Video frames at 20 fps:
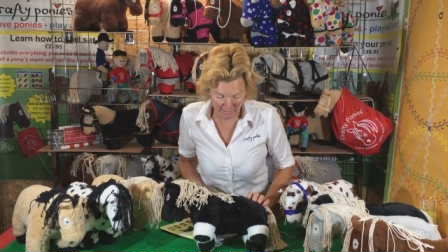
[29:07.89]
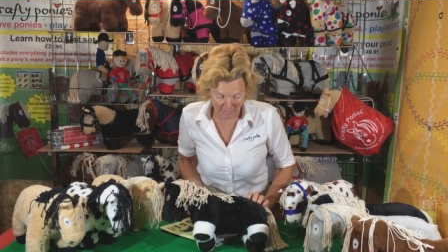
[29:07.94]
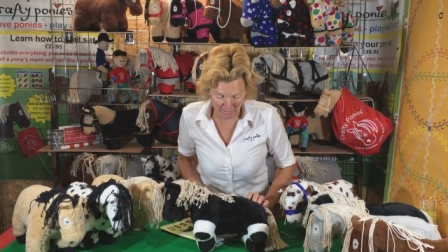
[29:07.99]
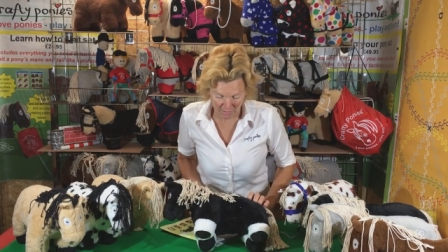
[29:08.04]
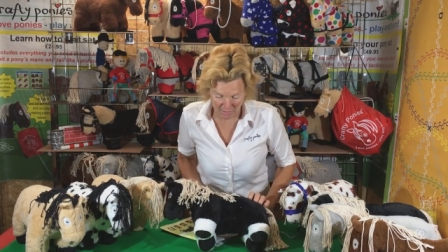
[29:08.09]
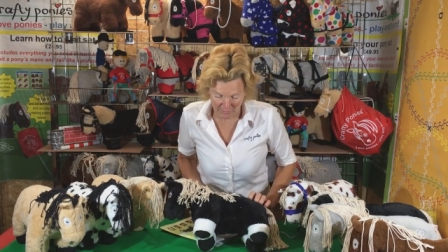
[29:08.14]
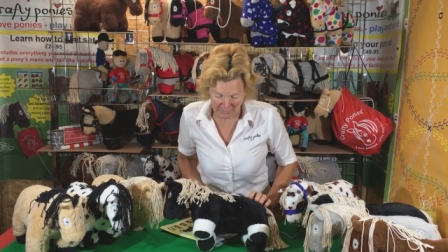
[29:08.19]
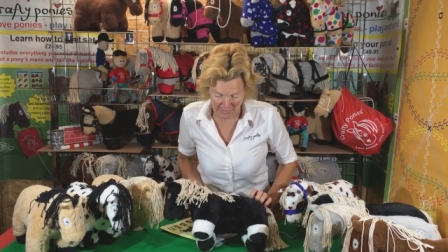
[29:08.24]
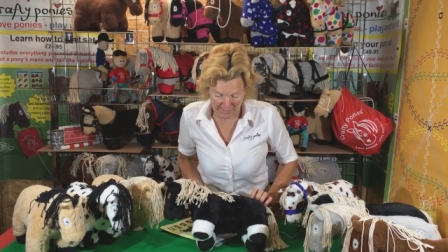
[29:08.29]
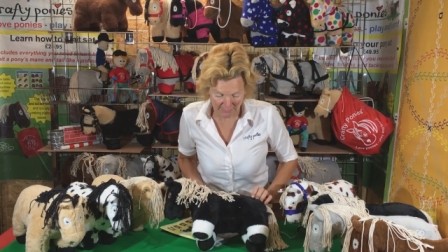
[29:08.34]

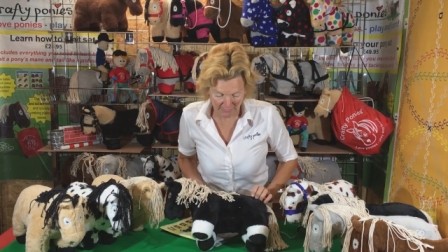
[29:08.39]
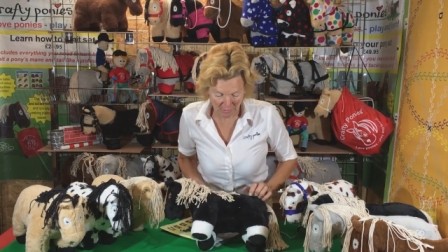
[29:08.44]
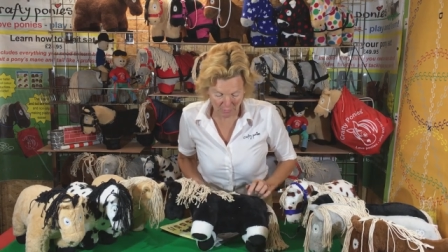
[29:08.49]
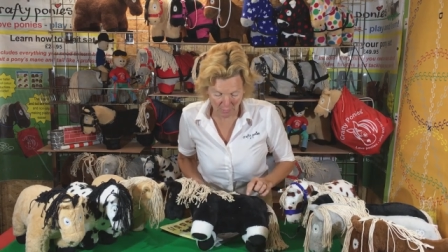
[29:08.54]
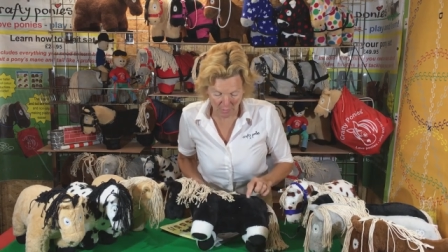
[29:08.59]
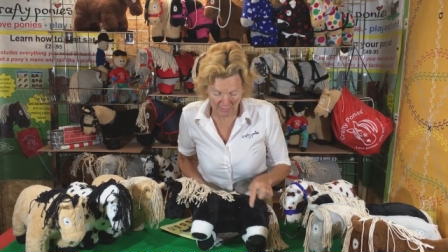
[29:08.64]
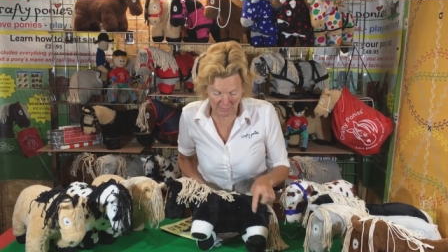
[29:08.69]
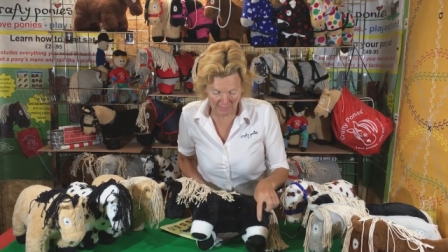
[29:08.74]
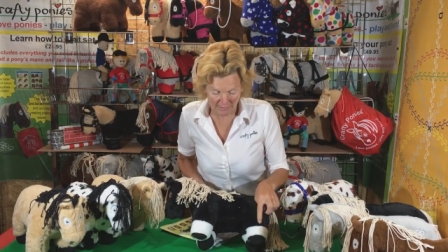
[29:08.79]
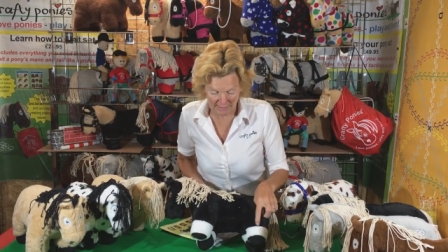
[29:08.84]
so that if you
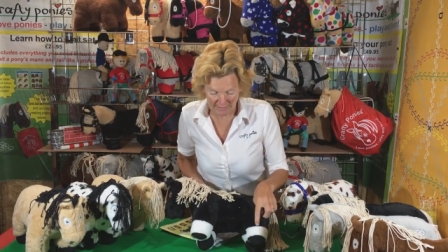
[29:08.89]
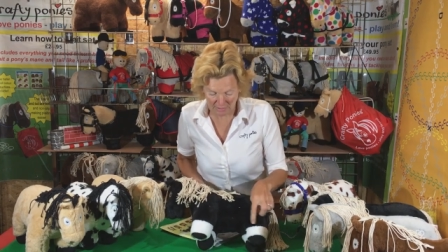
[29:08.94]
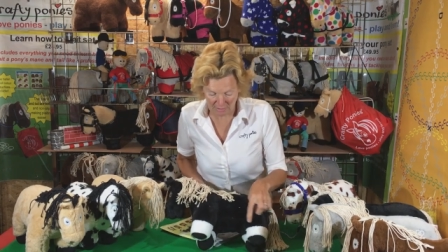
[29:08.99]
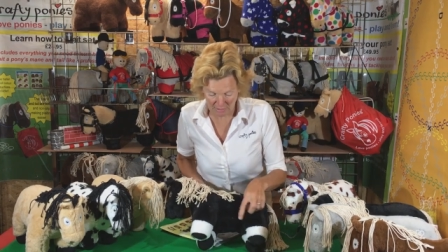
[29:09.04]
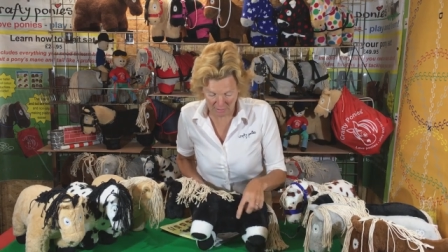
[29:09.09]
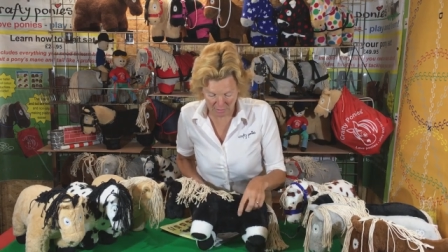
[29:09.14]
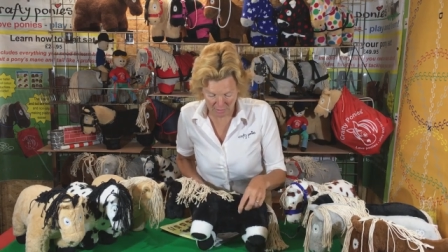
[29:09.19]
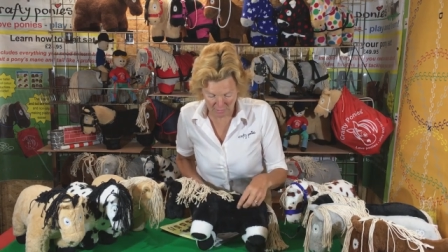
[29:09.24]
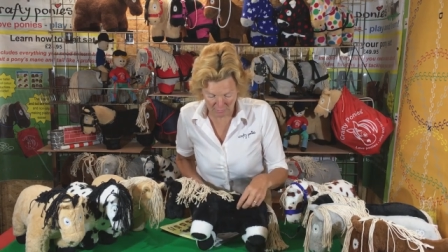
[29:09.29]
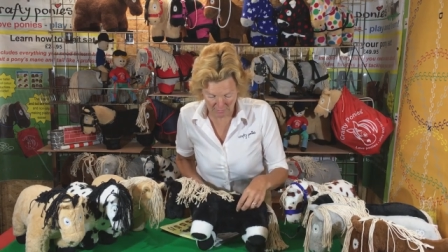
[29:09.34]
wanted
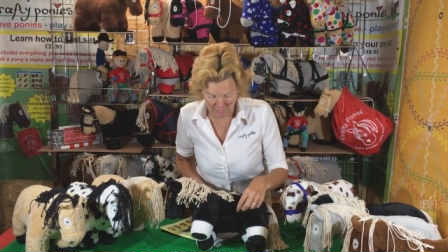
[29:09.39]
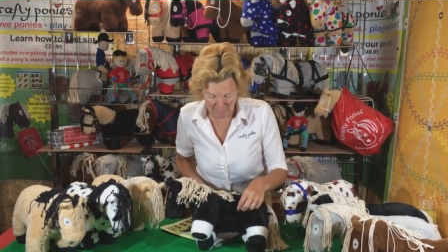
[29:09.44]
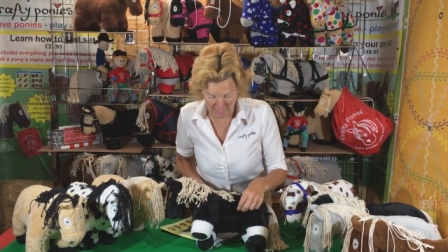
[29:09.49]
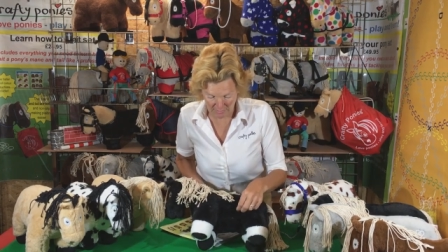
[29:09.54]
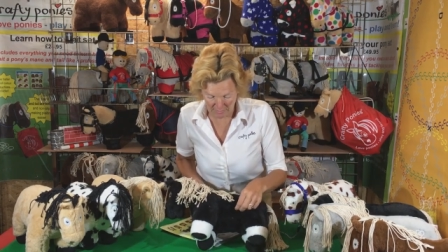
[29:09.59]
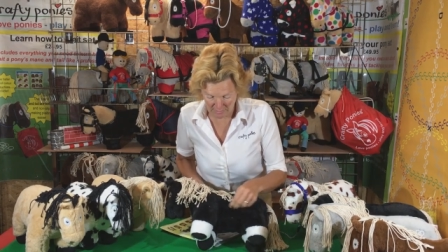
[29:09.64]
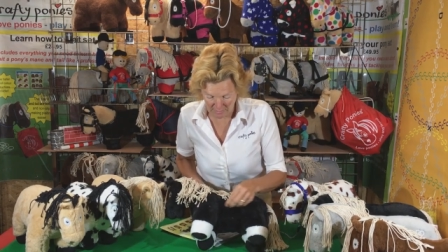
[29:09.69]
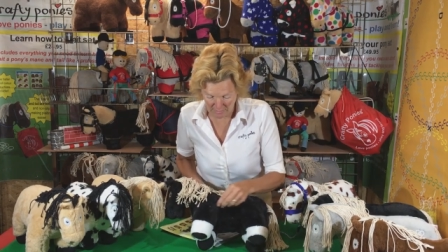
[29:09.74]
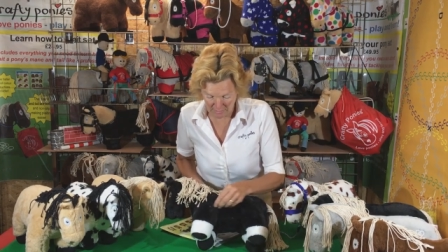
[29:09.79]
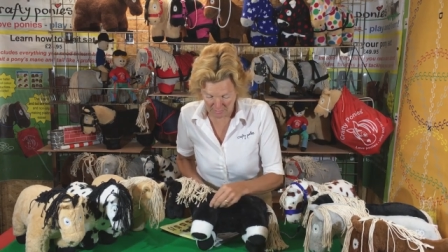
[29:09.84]
to
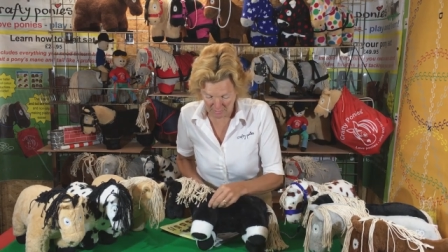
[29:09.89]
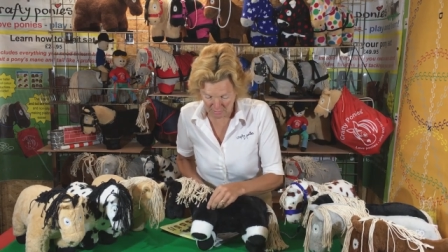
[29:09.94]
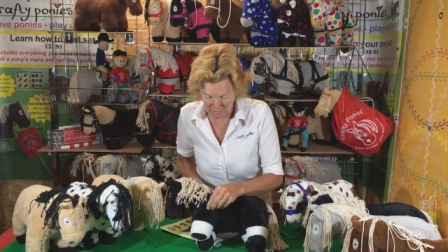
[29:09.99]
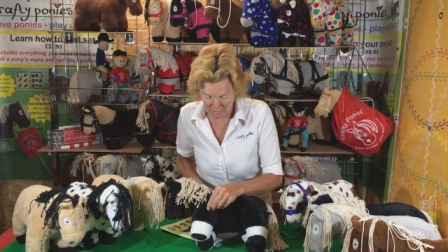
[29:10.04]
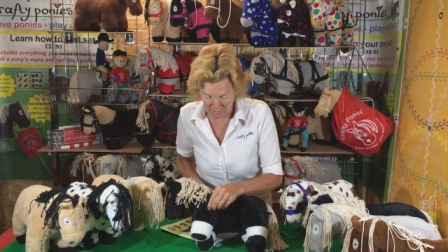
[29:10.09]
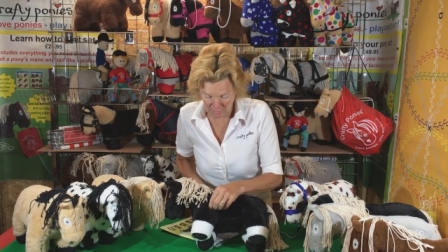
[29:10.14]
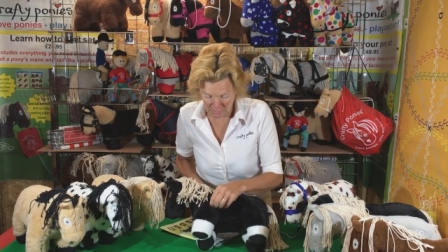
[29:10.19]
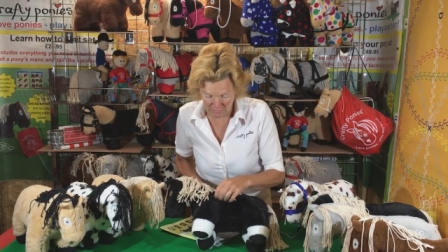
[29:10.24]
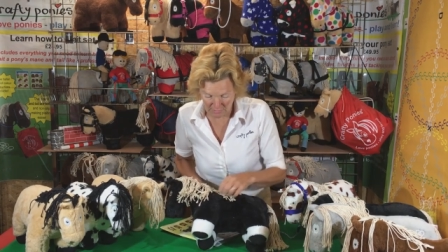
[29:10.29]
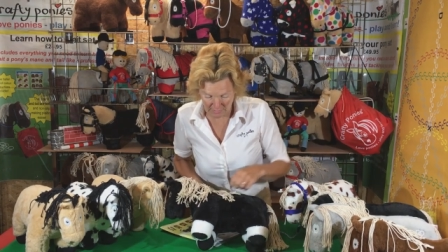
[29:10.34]
you
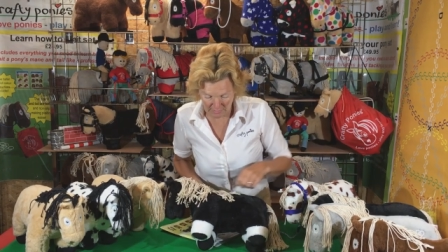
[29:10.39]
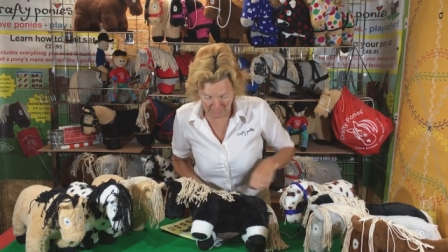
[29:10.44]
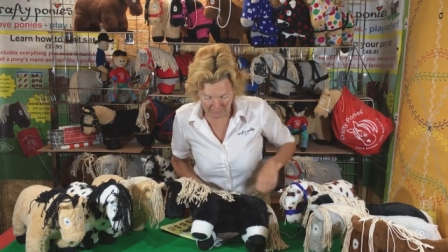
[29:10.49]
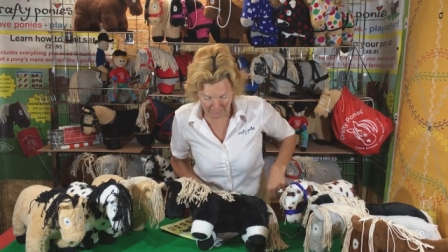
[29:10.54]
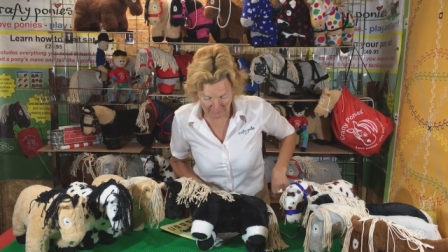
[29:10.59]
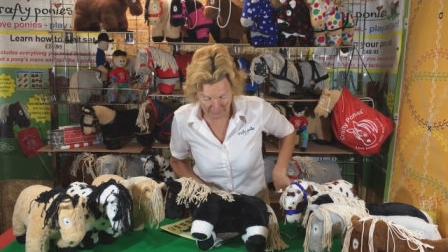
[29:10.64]
could